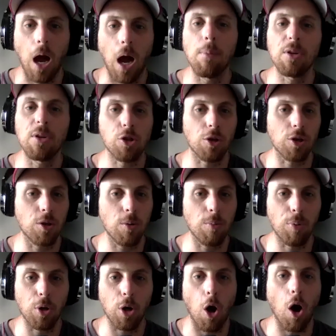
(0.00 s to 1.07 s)
I'll be sure to
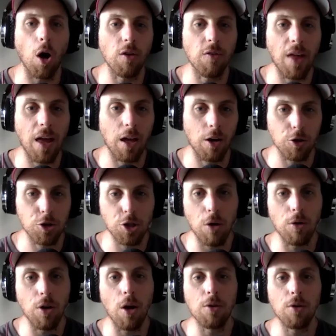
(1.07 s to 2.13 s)
put all of that in our
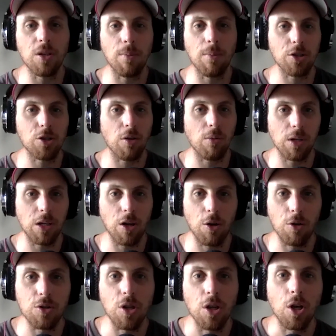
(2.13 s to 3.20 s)
show notes and make sure everybody
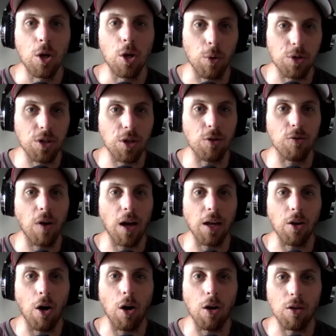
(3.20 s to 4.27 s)
knows where to go
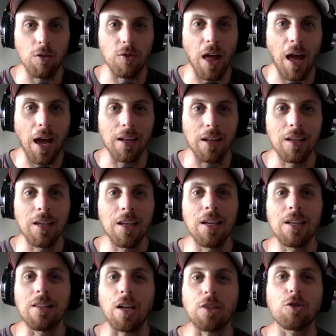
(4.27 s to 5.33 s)
find all of that.
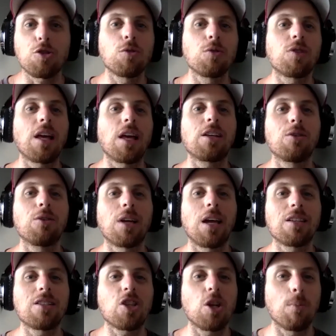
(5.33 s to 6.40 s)
Dr. Hsu, thank you
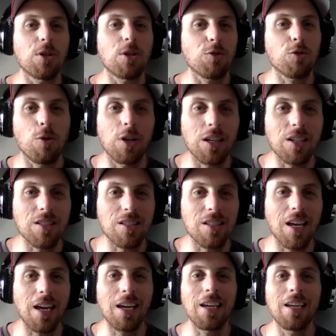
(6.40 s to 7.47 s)
again so much for joining us
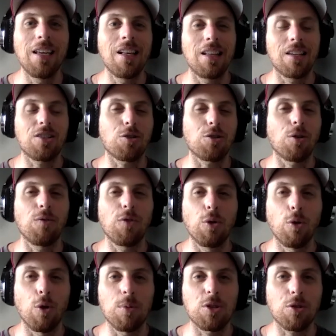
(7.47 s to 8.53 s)
today. Listener and
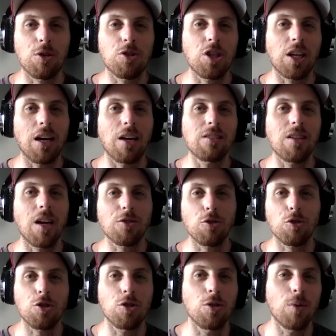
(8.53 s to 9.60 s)
viewer, be sure to check out Dr.
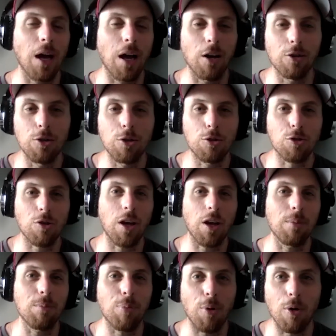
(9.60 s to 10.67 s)
Hsu, L-Nutra,
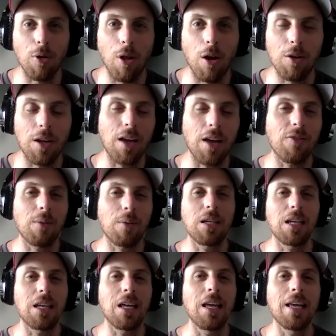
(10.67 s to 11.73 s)
and
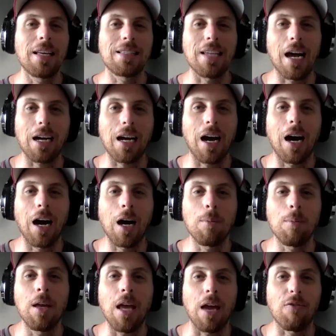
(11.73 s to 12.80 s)

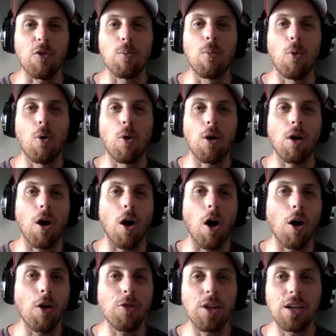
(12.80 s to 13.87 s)
ProLonFMD.com. And for more,
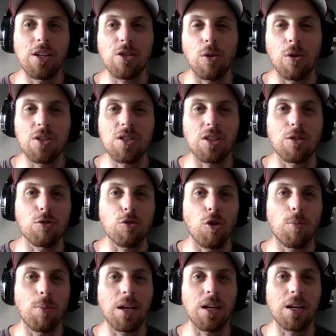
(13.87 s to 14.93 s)
all things Holistic
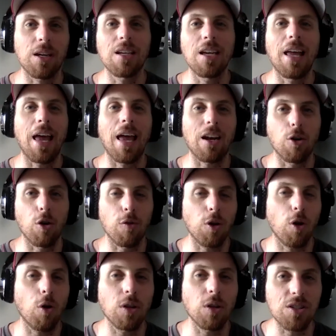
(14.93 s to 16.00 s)
Nootropics, head on over to
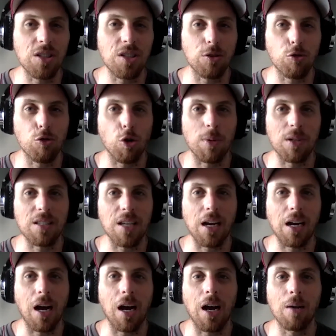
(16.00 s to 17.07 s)

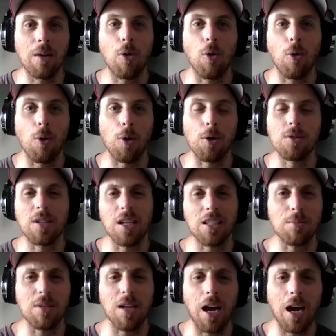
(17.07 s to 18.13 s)
HolisticNootropics.com or take
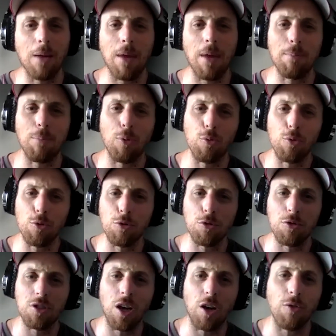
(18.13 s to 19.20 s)
some time and peruse
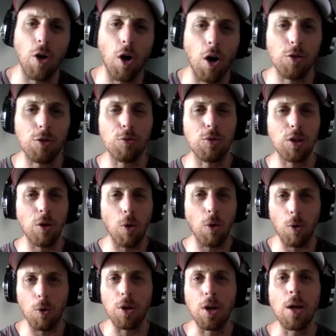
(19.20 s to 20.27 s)
yourself on through the
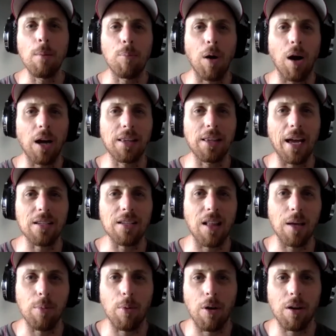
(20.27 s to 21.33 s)
old podcast
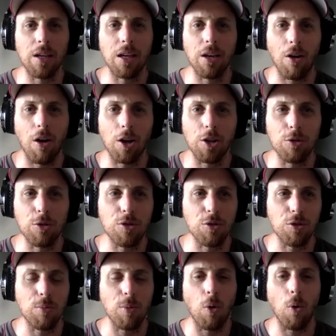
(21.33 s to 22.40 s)
library here on
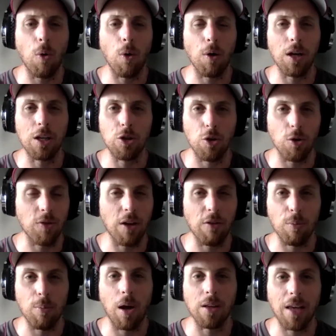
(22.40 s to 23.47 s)
YouTube or in your
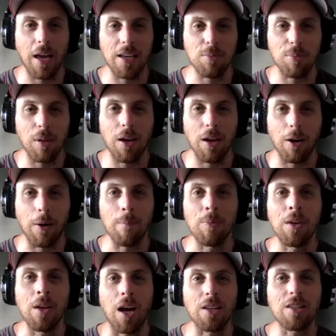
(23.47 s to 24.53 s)
favorite podcast player.
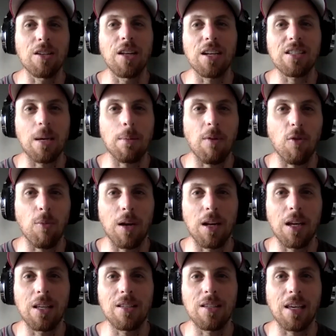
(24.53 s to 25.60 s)
Until next time,
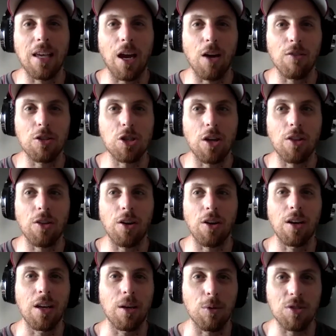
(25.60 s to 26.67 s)
everybody, take care of each other.
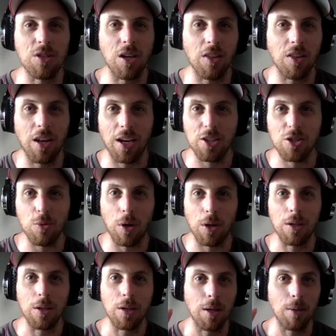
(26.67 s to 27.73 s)
We'll see you on the next
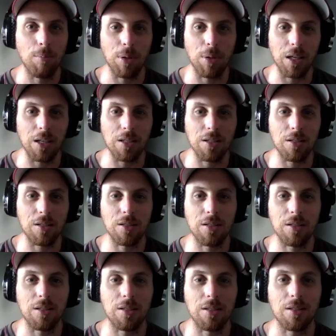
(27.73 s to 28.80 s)
one.
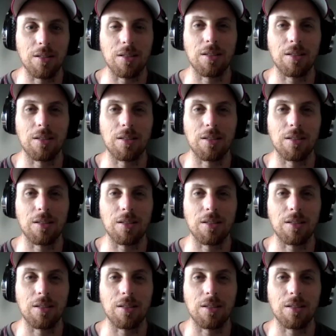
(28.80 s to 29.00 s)
Peace.